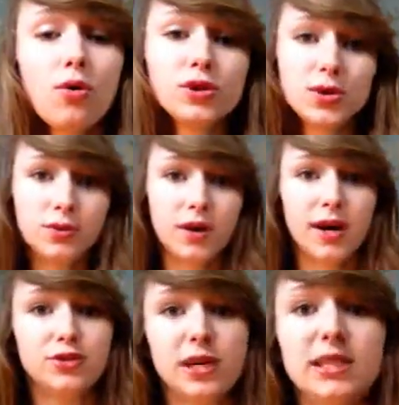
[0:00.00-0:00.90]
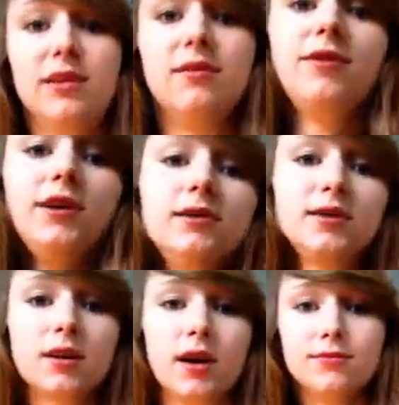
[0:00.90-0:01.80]
Also on the hydrating
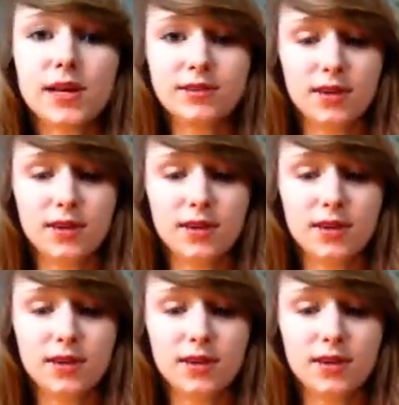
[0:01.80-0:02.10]
front, I've read